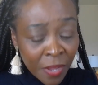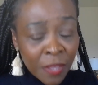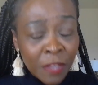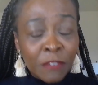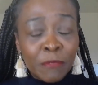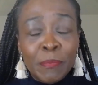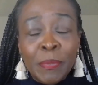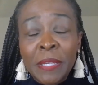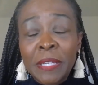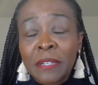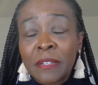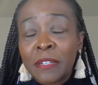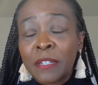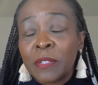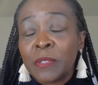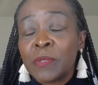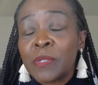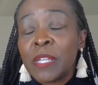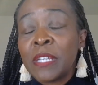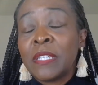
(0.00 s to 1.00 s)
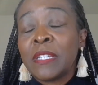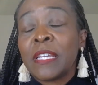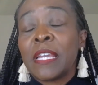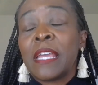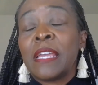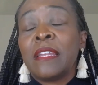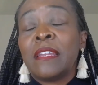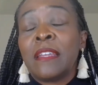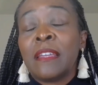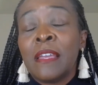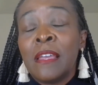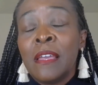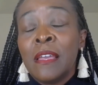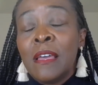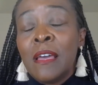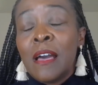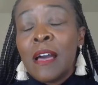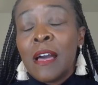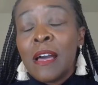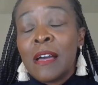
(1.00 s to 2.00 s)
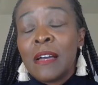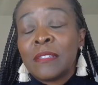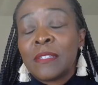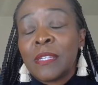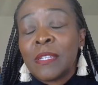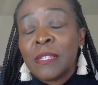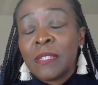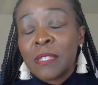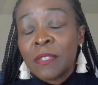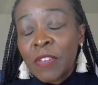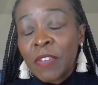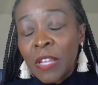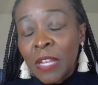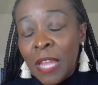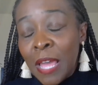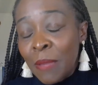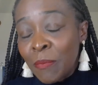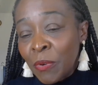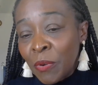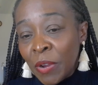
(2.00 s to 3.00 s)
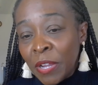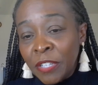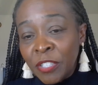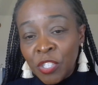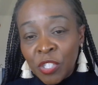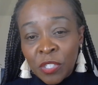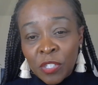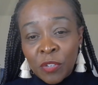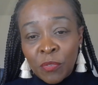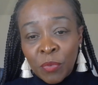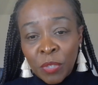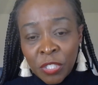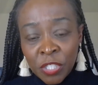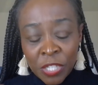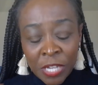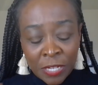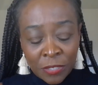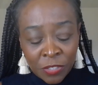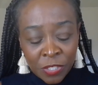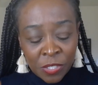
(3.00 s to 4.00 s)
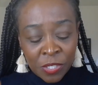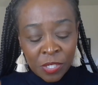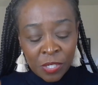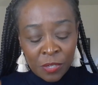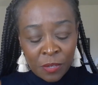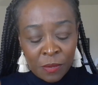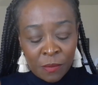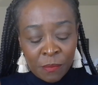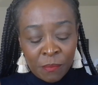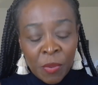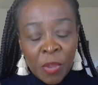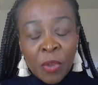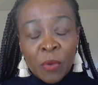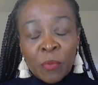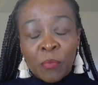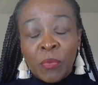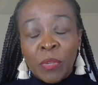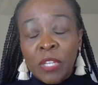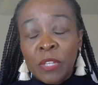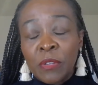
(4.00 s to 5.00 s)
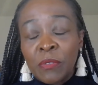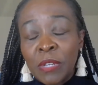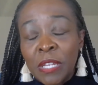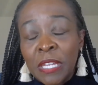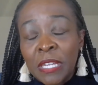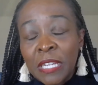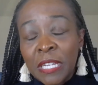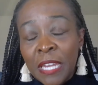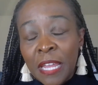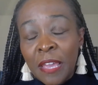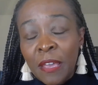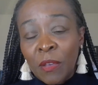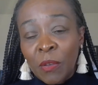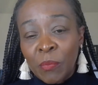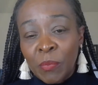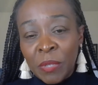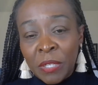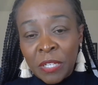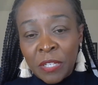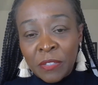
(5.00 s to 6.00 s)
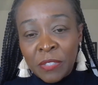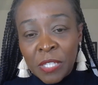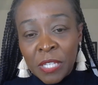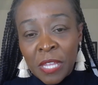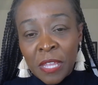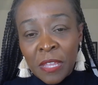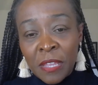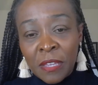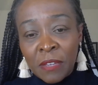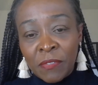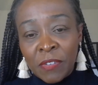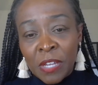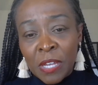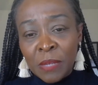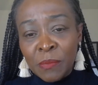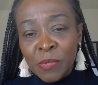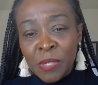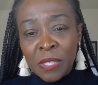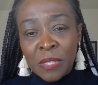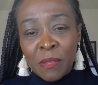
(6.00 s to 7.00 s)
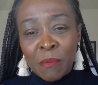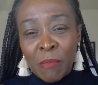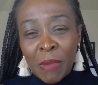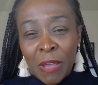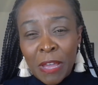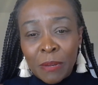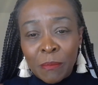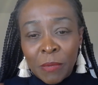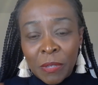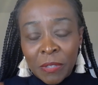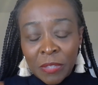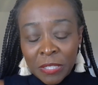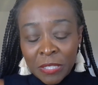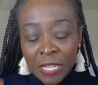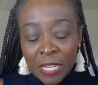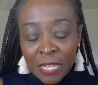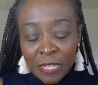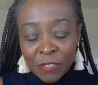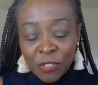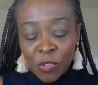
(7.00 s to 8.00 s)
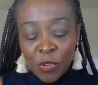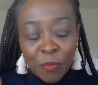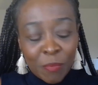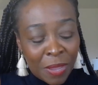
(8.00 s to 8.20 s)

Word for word: of pentacles indicating uh, a sense of collaboration you reached out to some when you needed help and there's a king of cups at the bottom of the deck so it